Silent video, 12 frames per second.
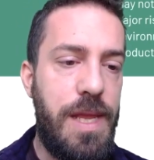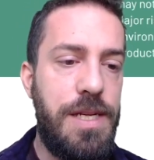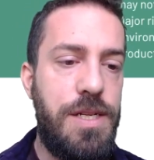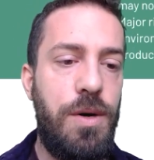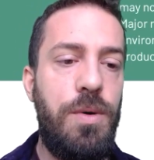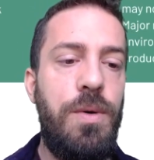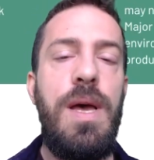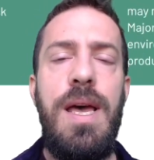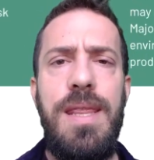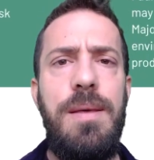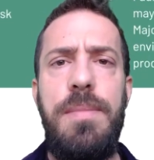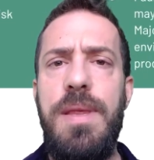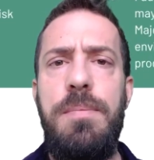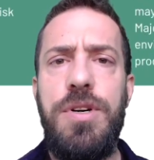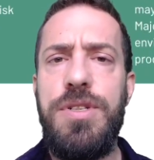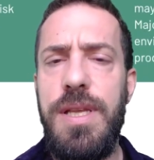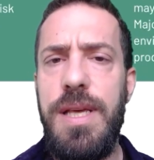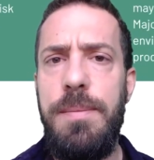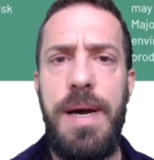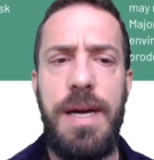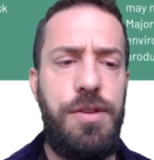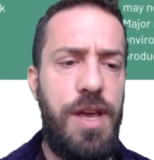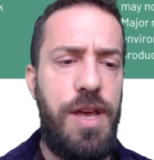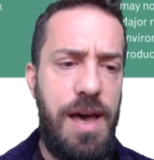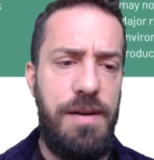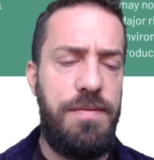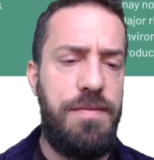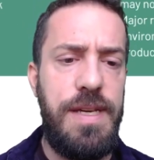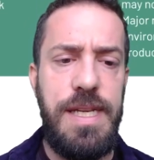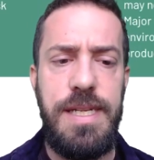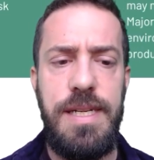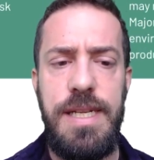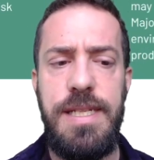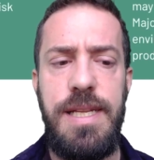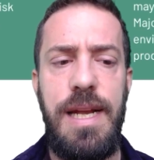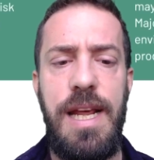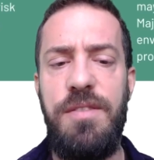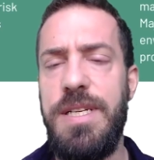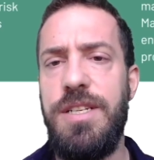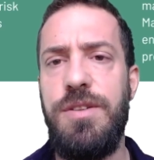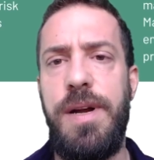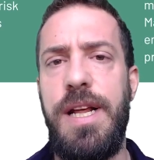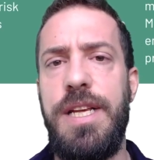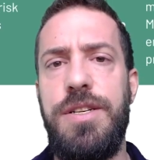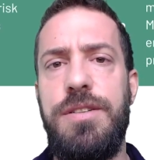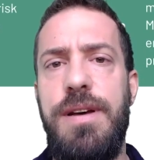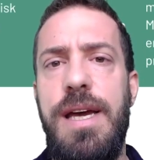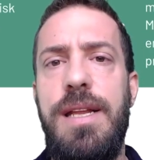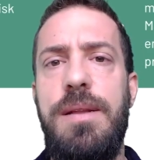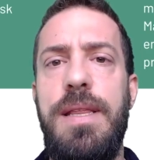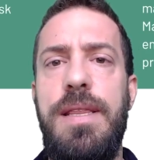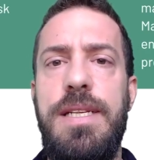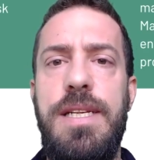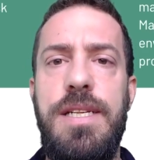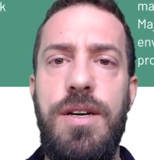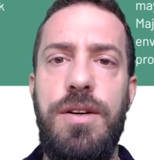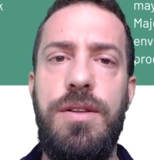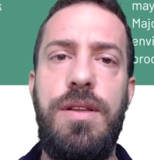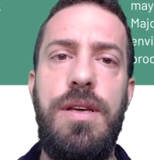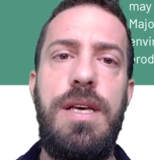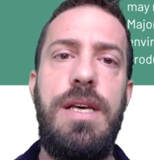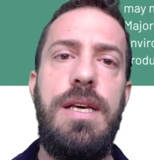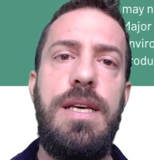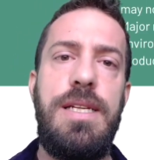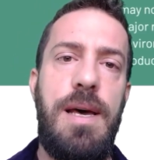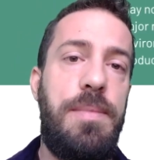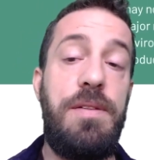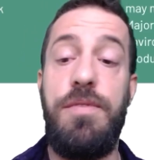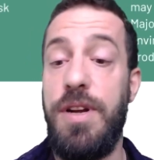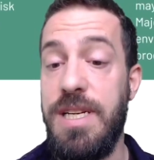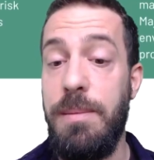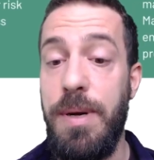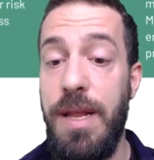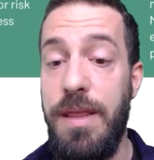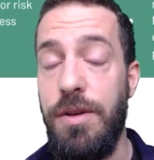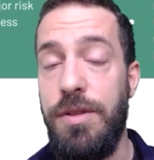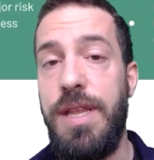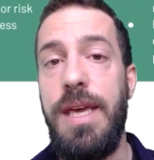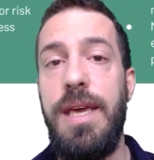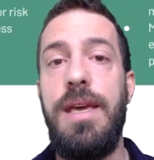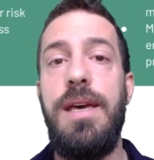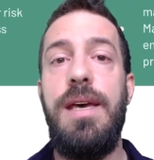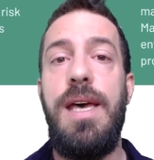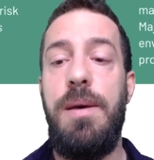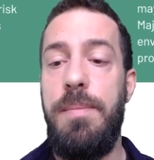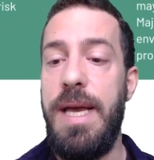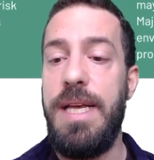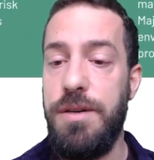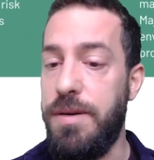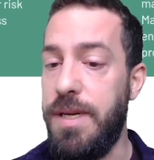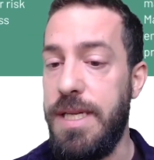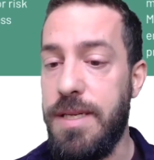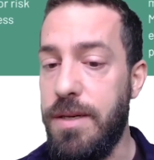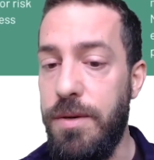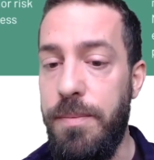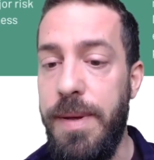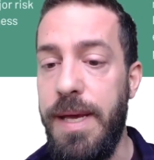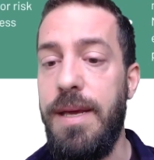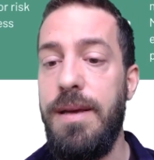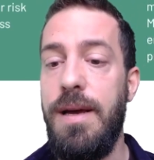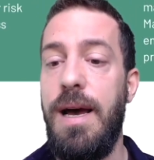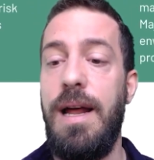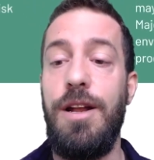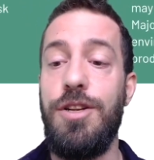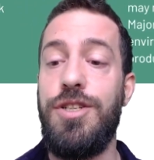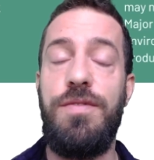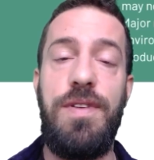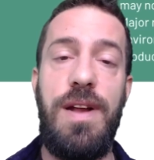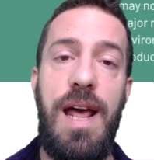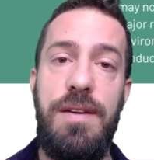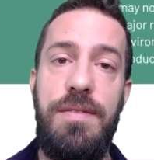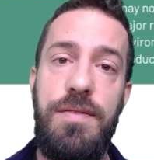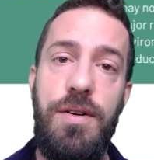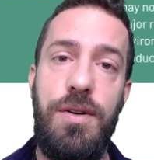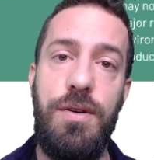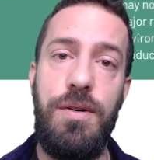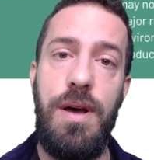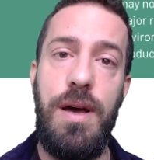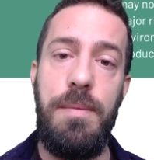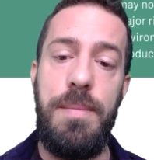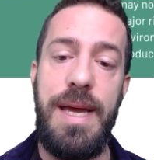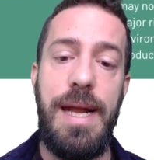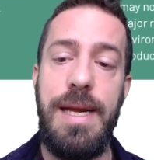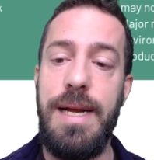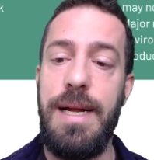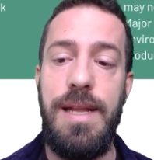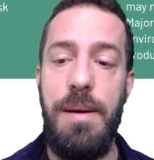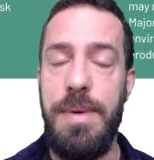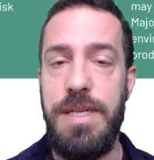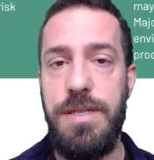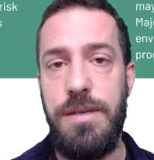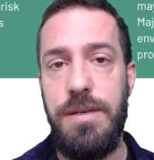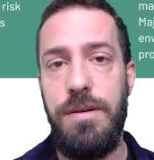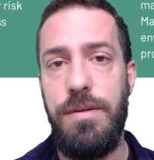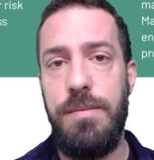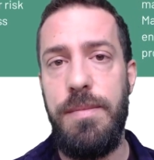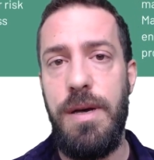So the most impact you have is delay of business operations, right? But this is not something, for example, in the OT, a major risk would be loss of life or mechanical damage or